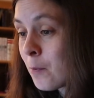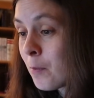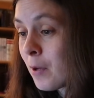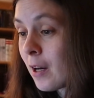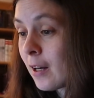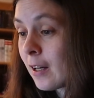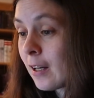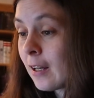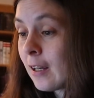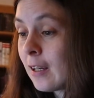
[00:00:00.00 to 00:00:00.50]

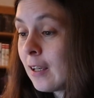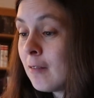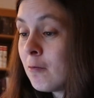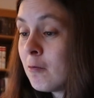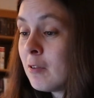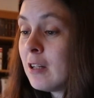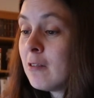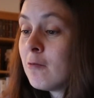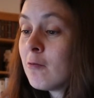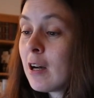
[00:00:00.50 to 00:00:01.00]
but I
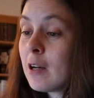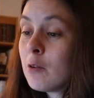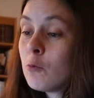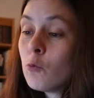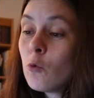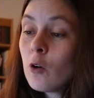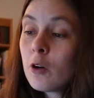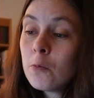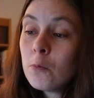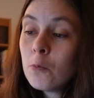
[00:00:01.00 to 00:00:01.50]

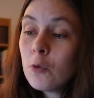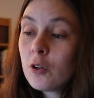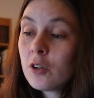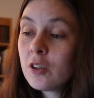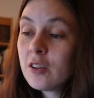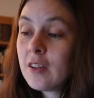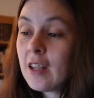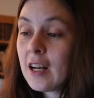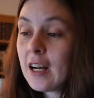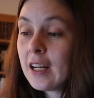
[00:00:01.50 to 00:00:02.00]
read one
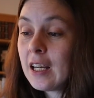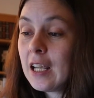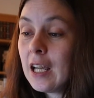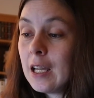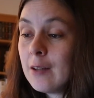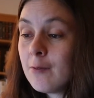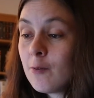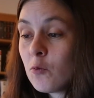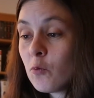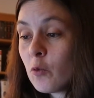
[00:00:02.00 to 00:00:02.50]
book that I
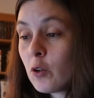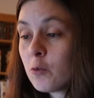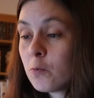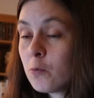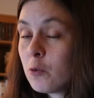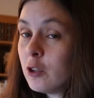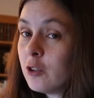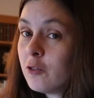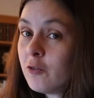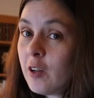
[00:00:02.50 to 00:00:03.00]
gave
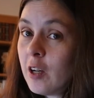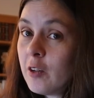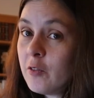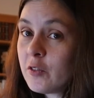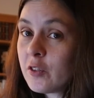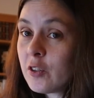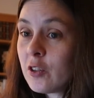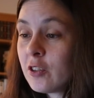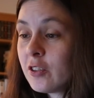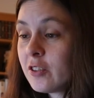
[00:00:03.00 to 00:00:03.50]
1.5
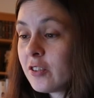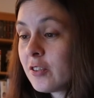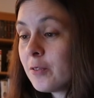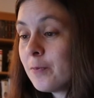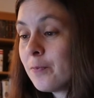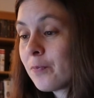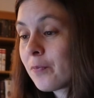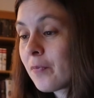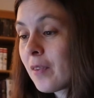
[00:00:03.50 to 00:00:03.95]
stars.